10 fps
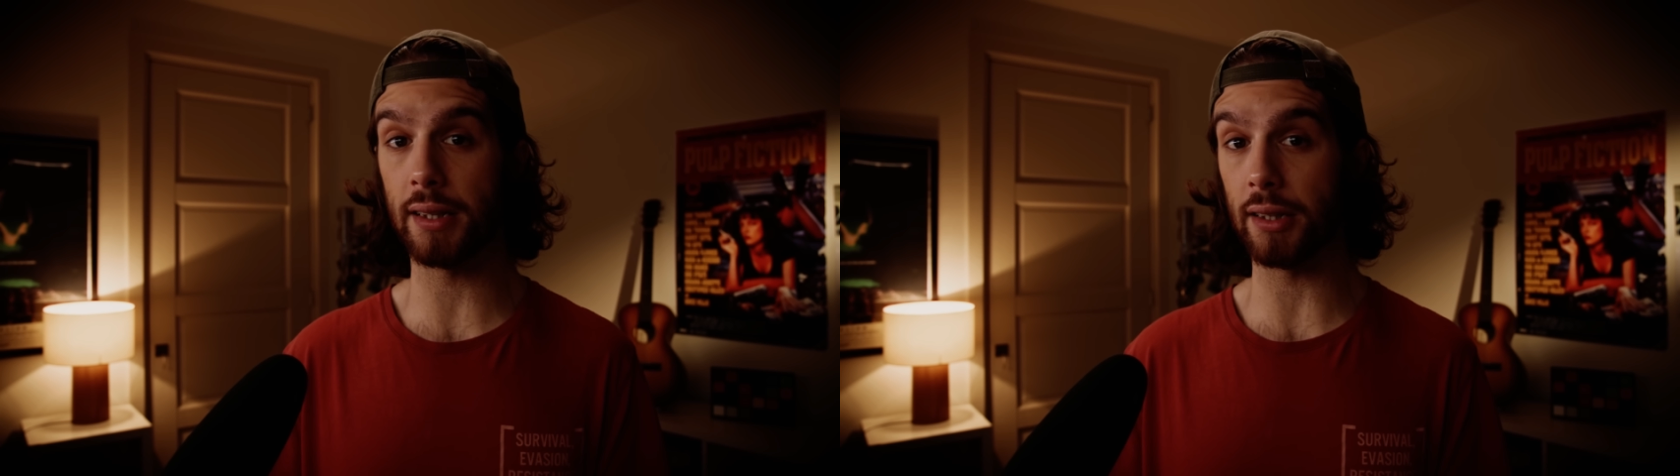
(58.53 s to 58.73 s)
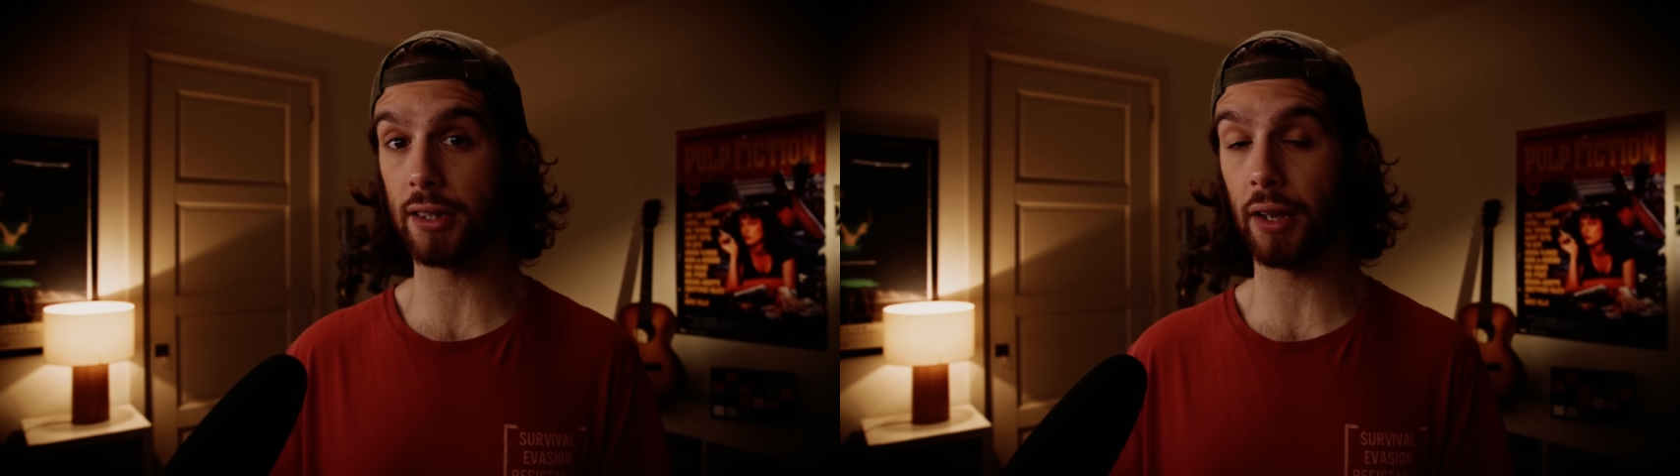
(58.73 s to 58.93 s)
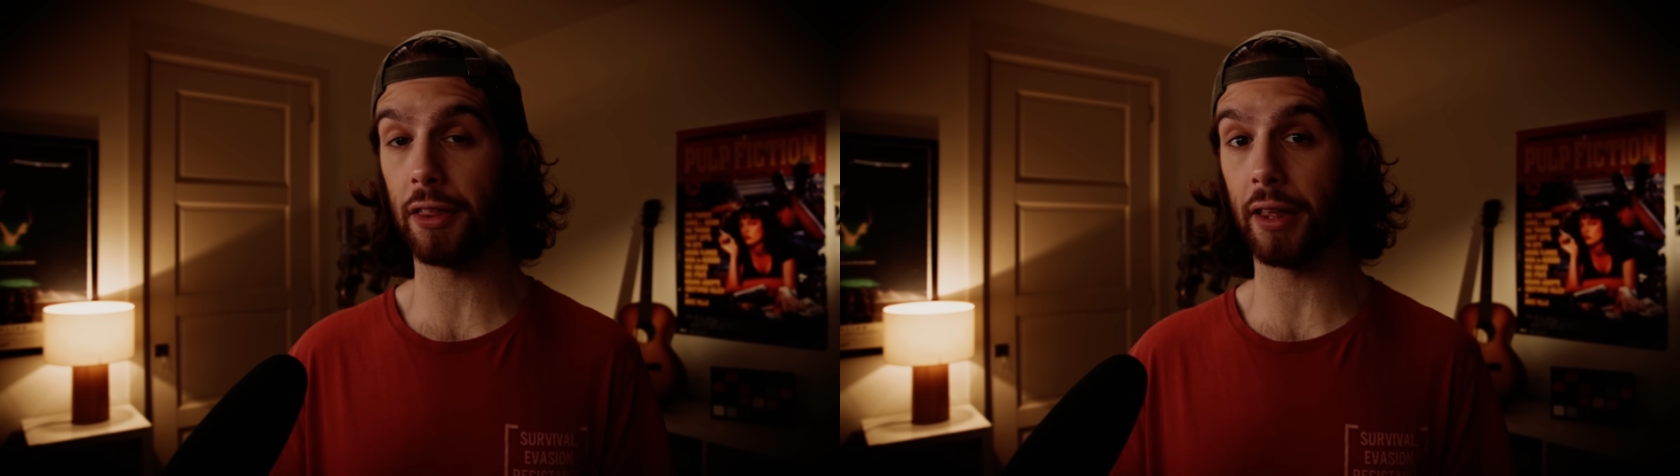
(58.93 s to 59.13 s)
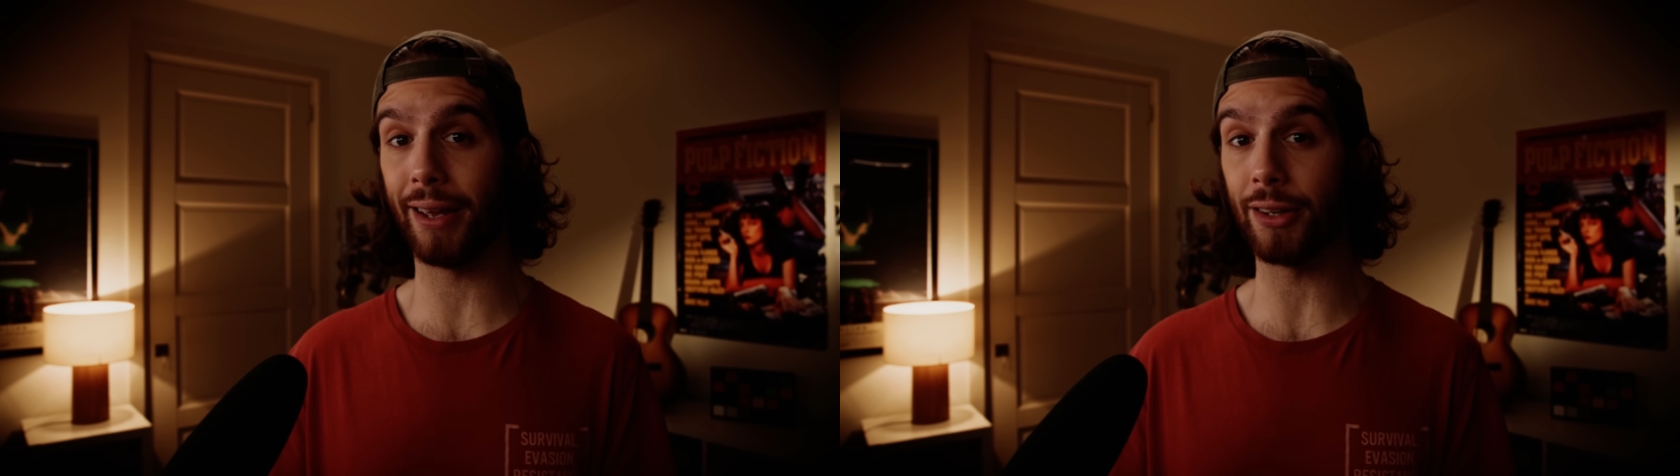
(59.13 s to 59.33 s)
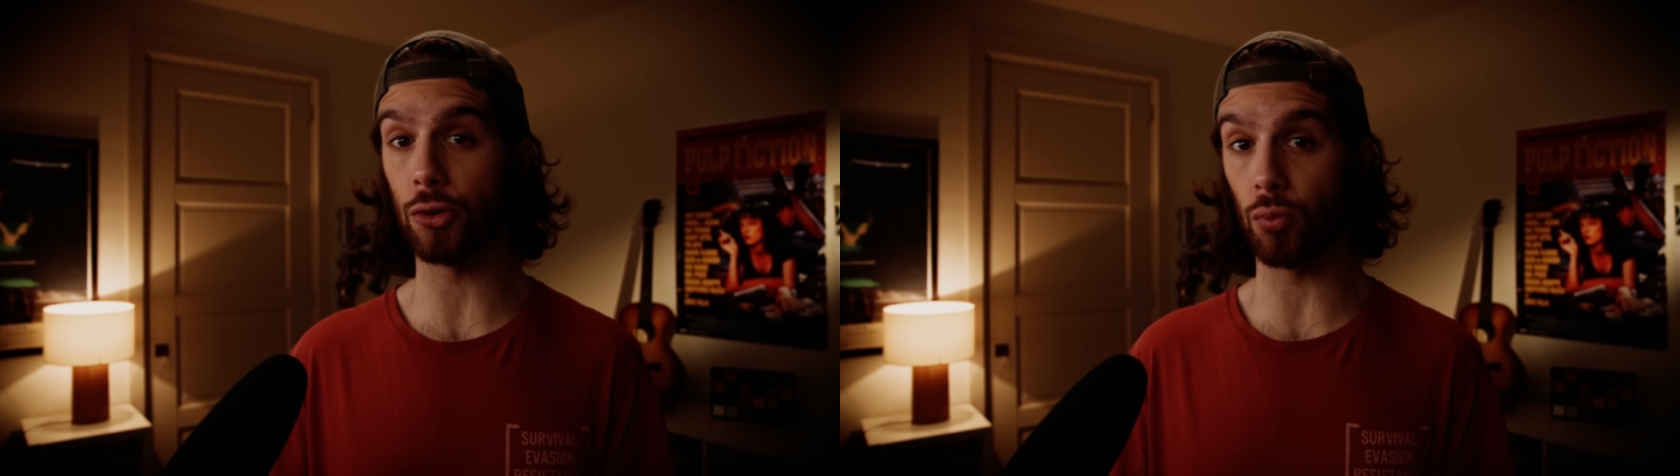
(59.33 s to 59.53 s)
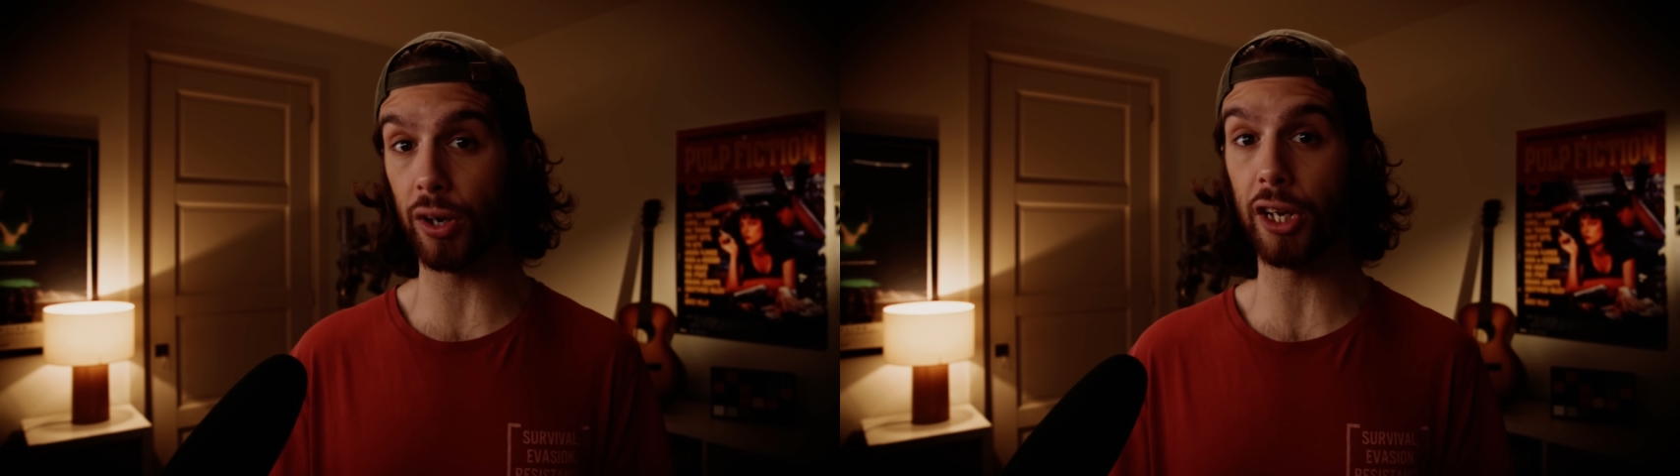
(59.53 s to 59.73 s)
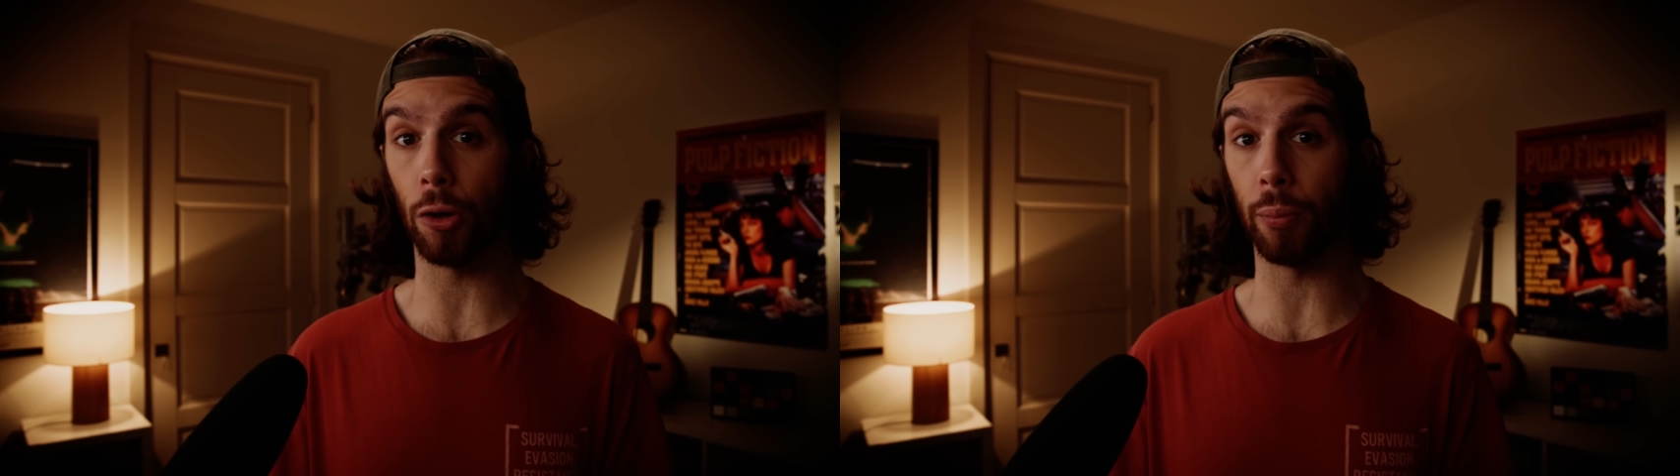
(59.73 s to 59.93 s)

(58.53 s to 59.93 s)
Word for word: that something is real